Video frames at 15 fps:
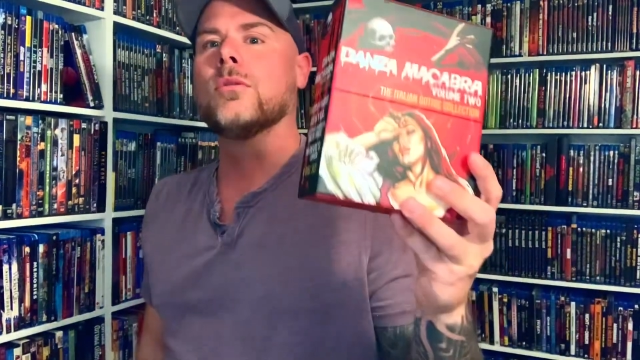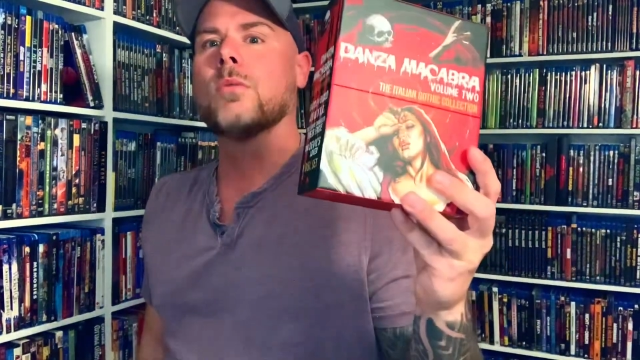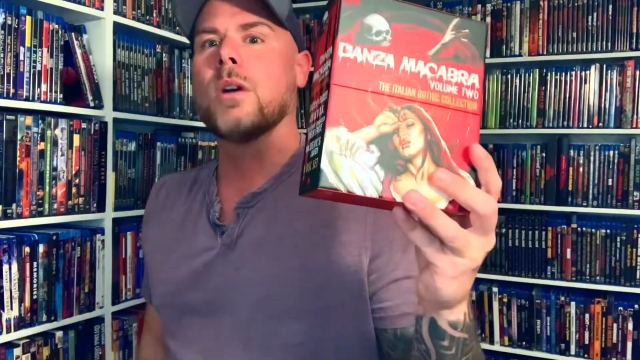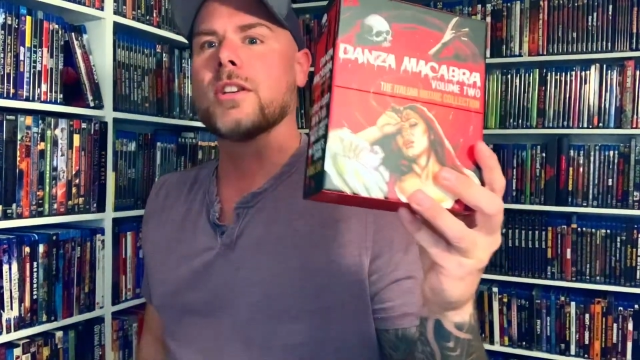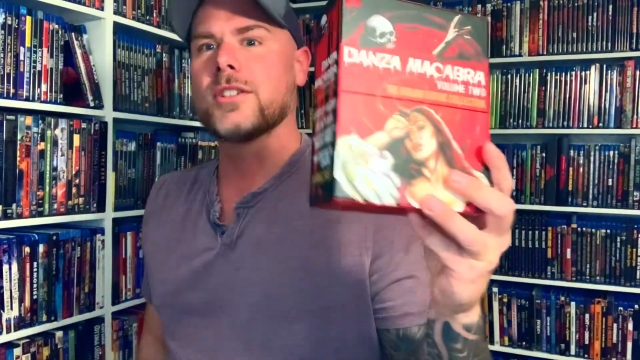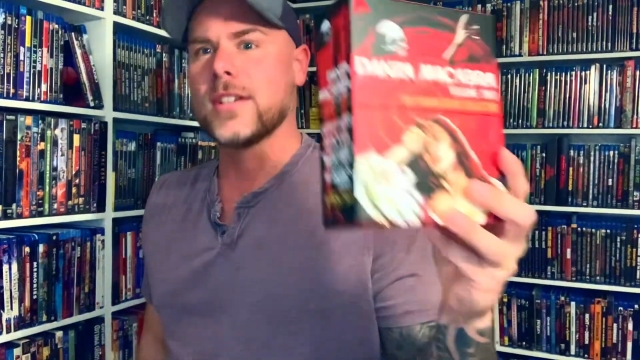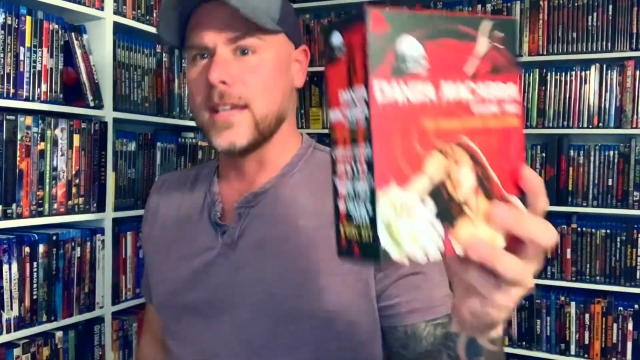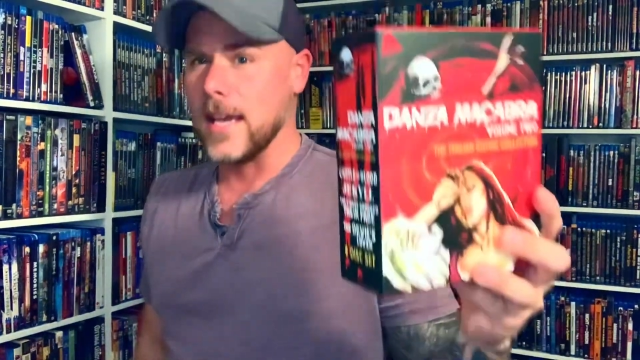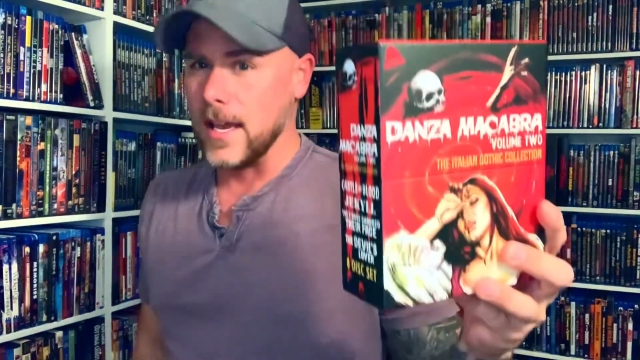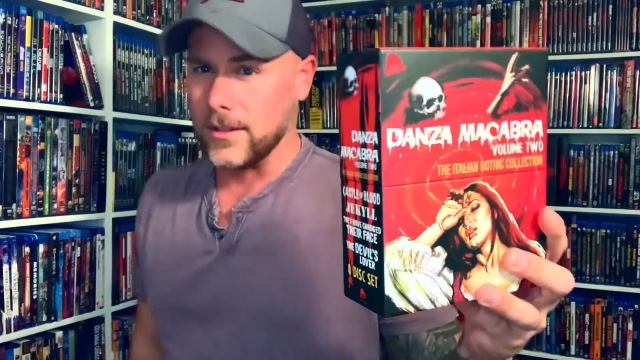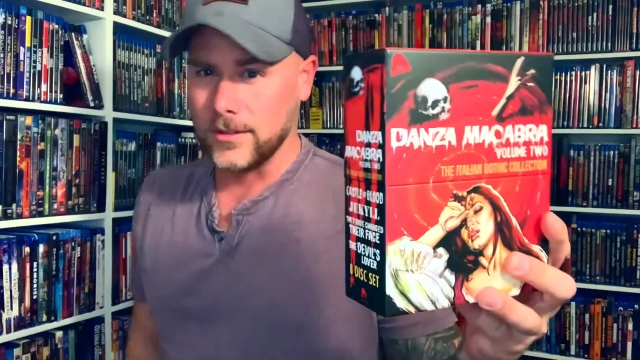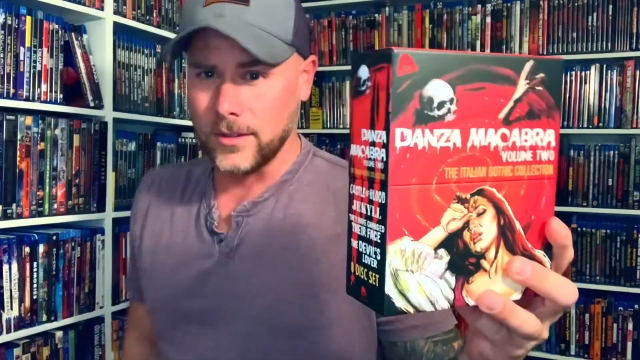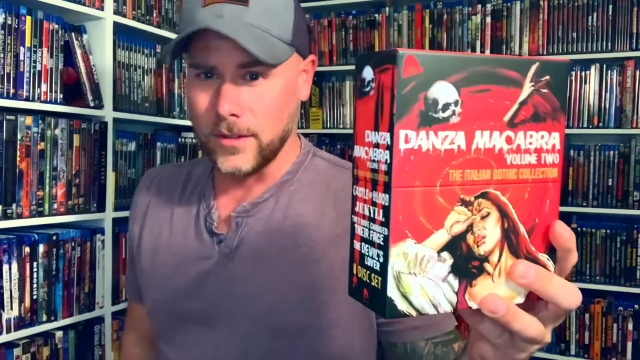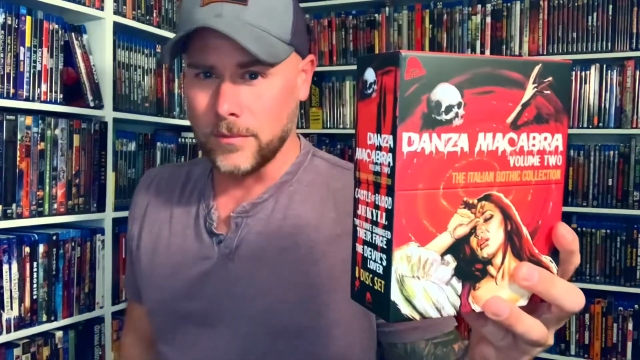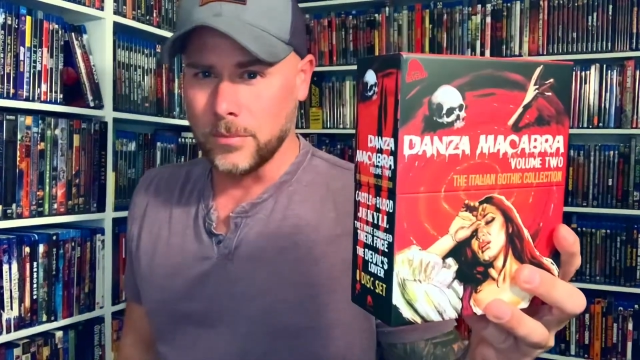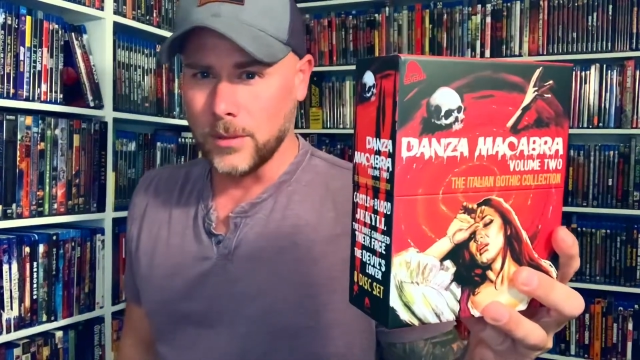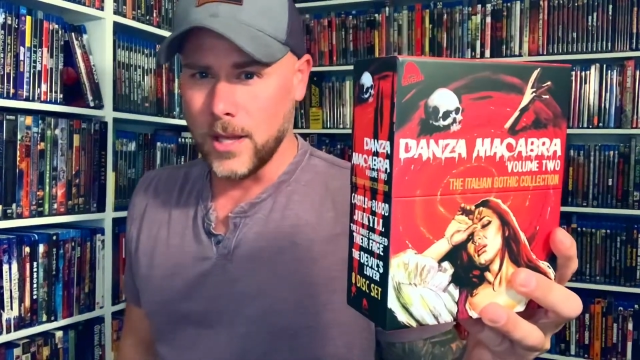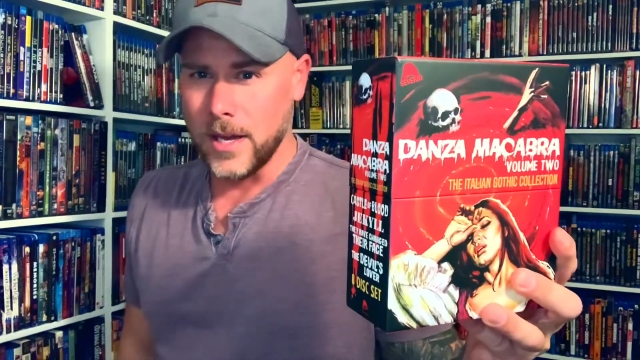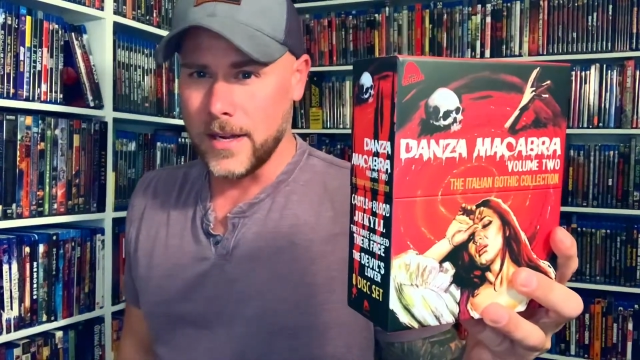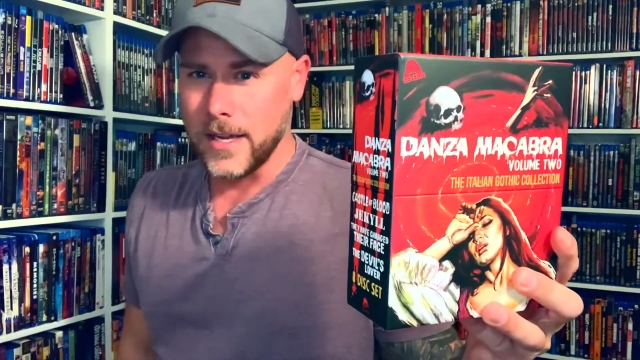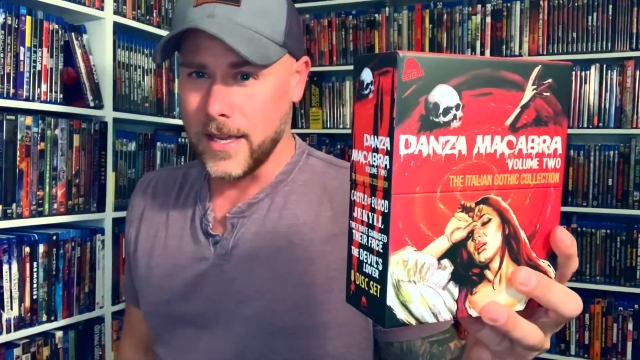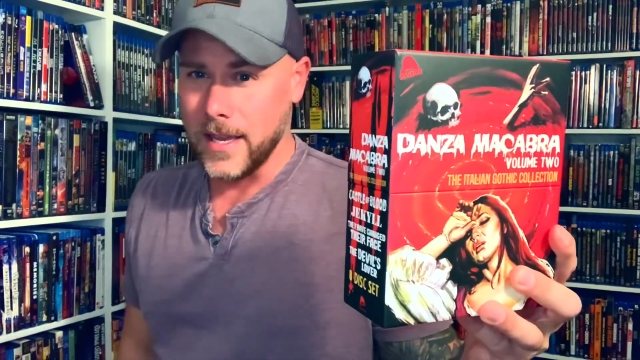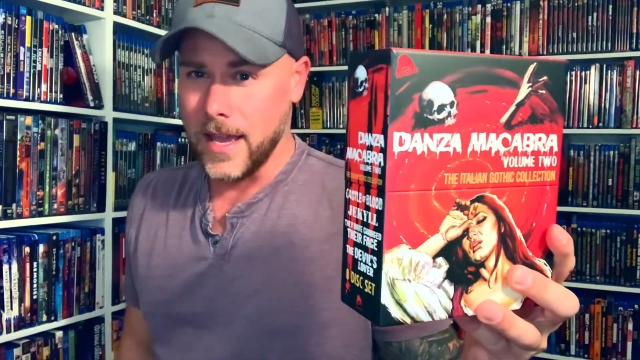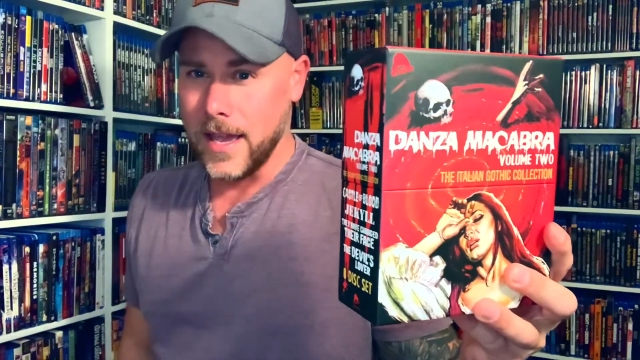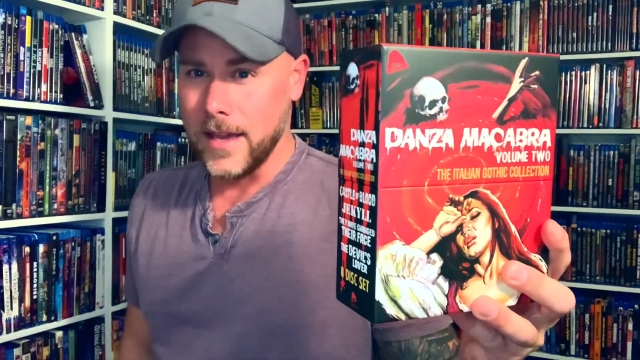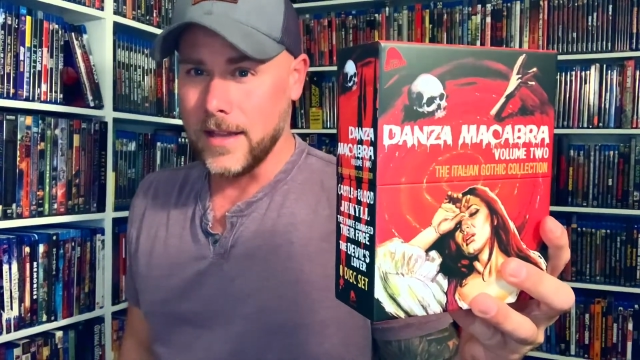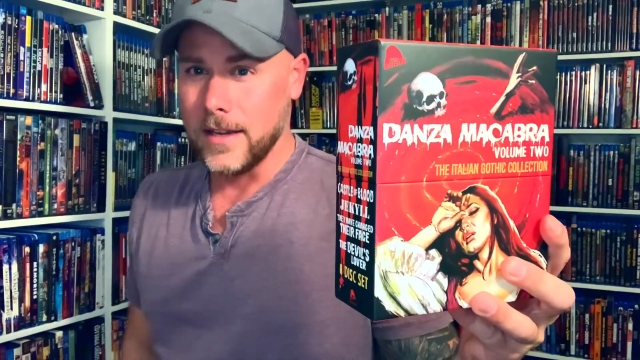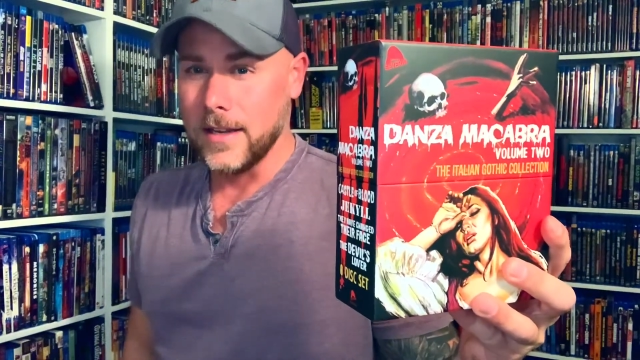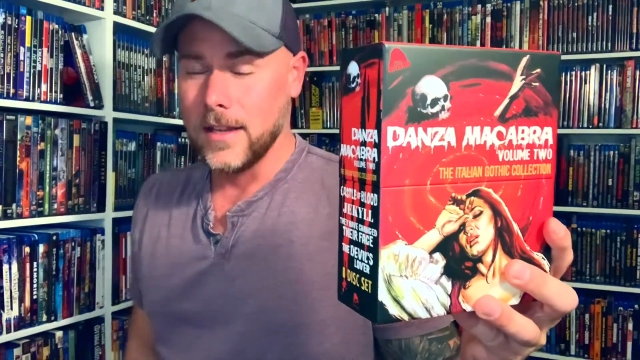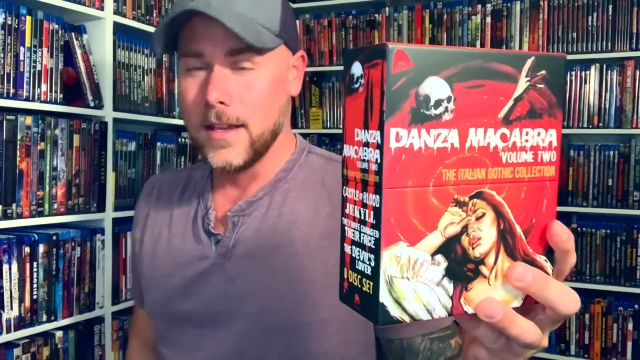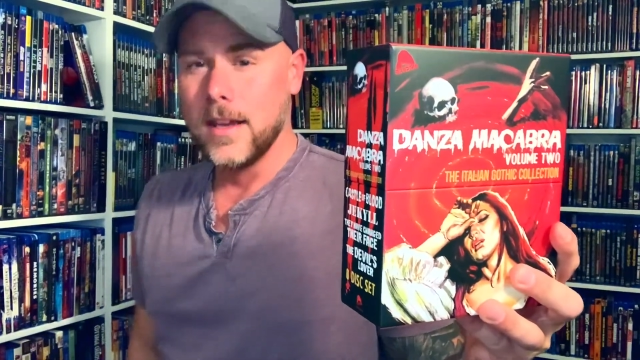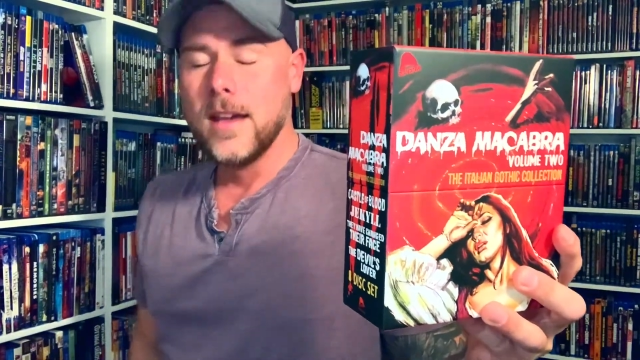watching Castle of Blood again.